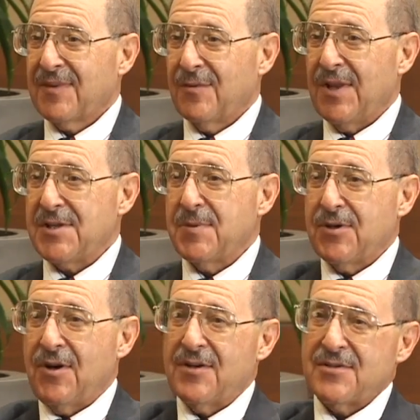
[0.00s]
Well, that's
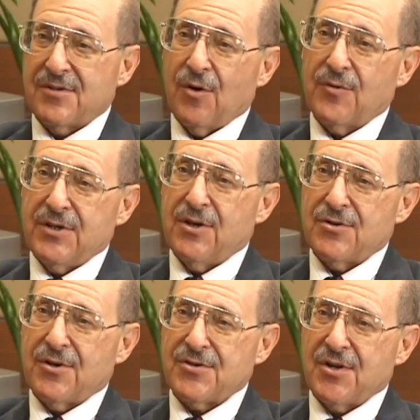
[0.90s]
because over the years
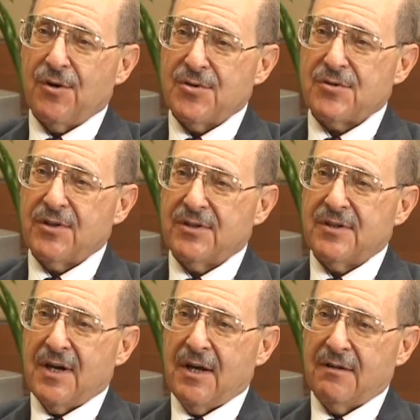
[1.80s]
on a salt-restricted
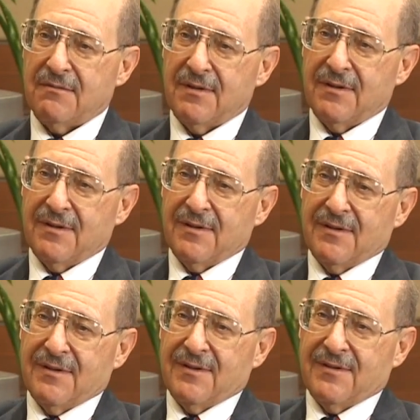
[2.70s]
diet,
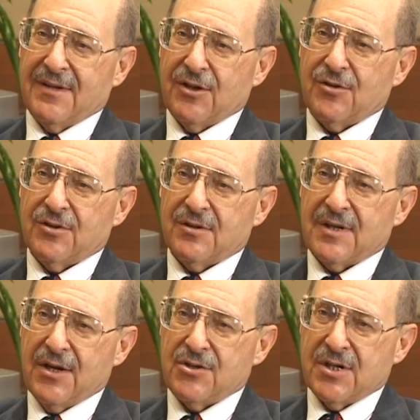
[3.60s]
they couldn't
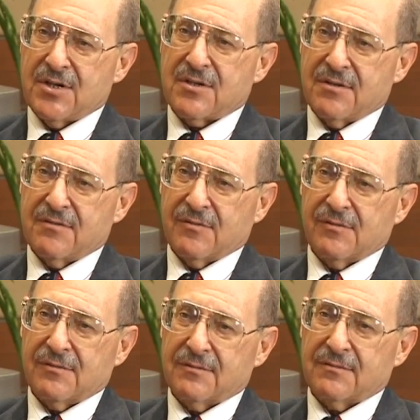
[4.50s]
digest
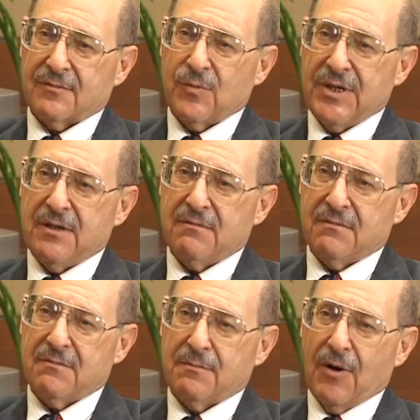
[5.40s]
wheat,
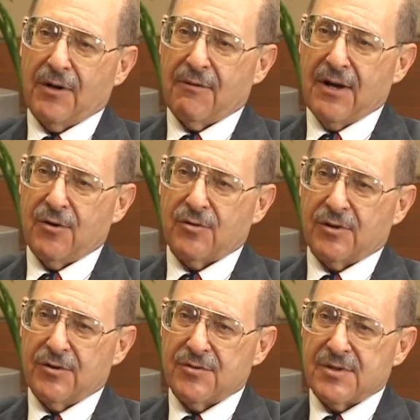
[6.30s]
barley, rye, and oat
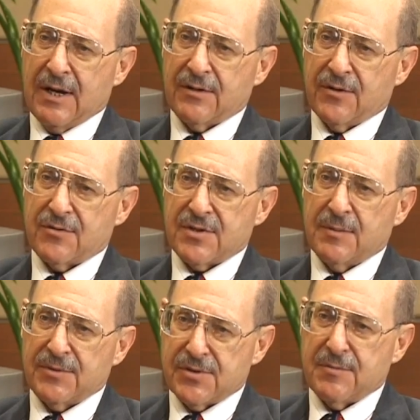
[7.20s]
glutens down to their
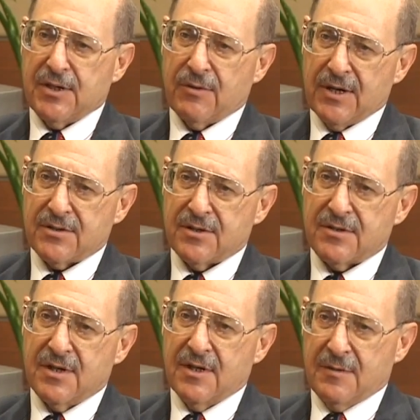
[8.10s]
simplest amino
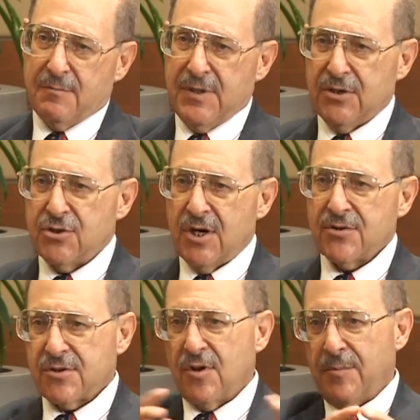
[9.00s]
acids. Big
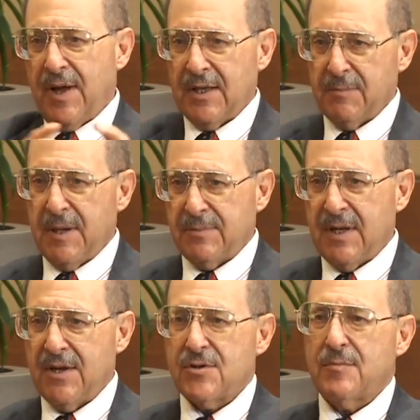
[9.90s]
chunks called
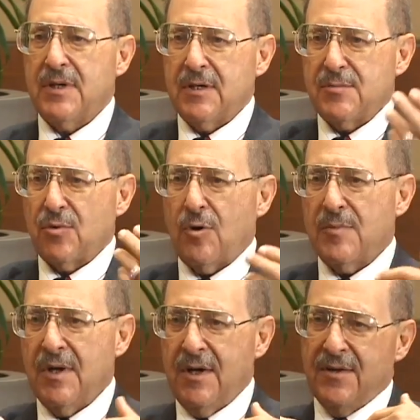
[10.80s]
polypeptides are being absorbed.
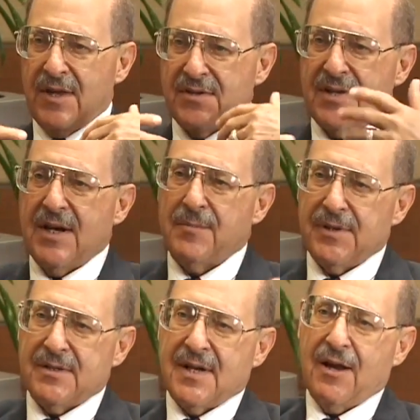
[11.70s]
They set up an
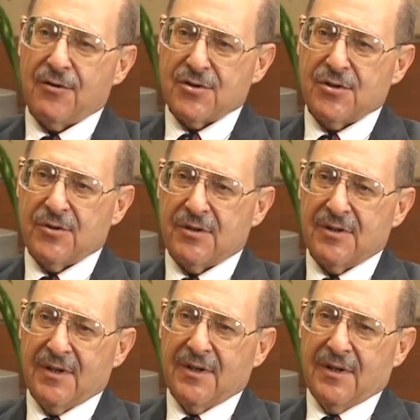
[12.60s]
intolerance to it.
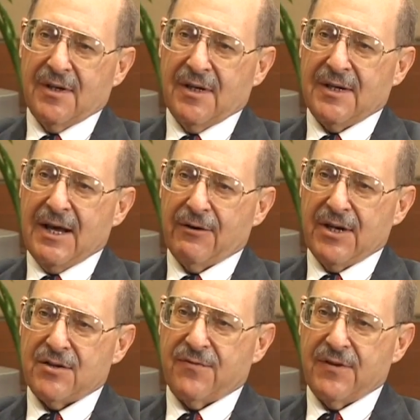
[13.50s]
And now at
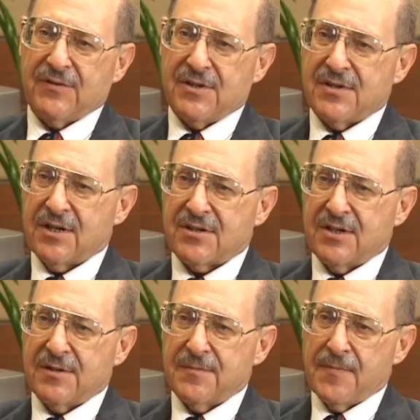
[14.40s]
age 50,
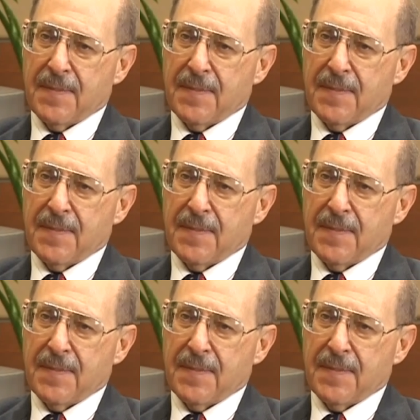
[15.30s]
60,